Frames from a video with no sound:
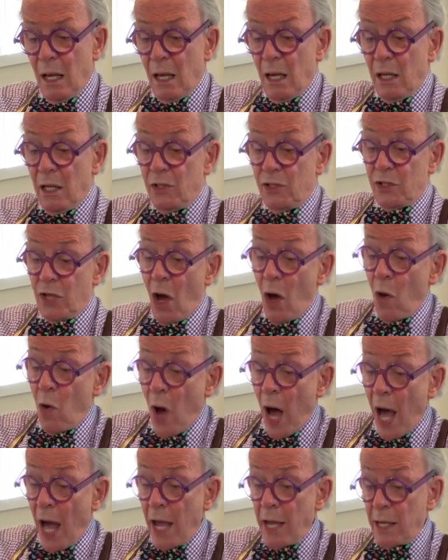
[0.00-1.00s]
So
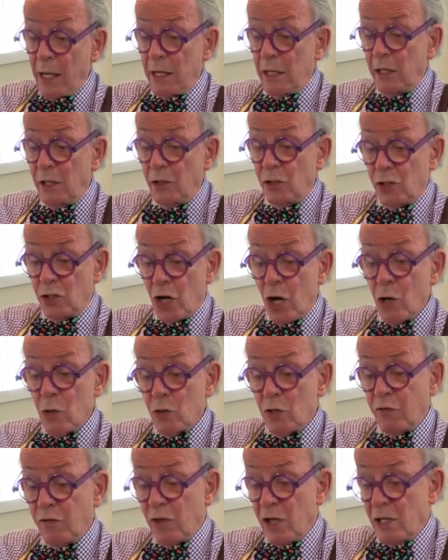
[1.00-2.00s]
I chose
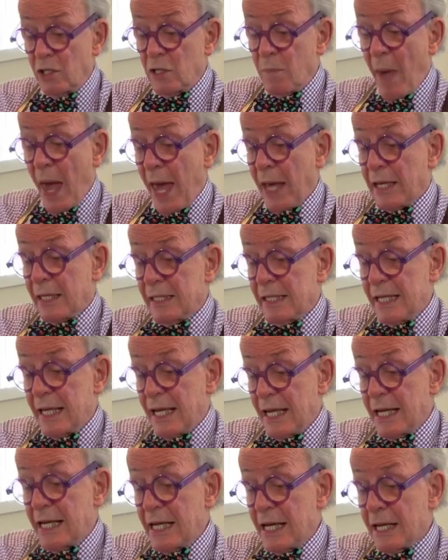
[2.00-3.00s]
for this
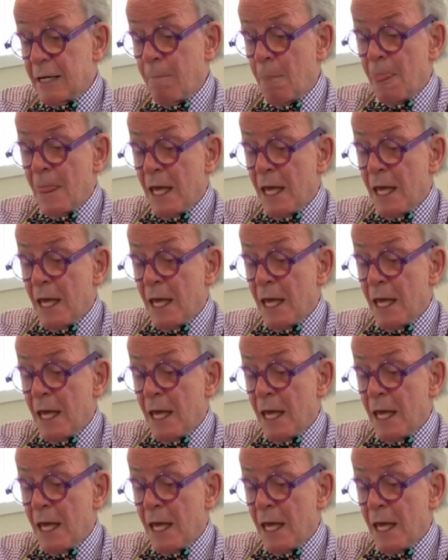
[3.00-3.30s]
magazine an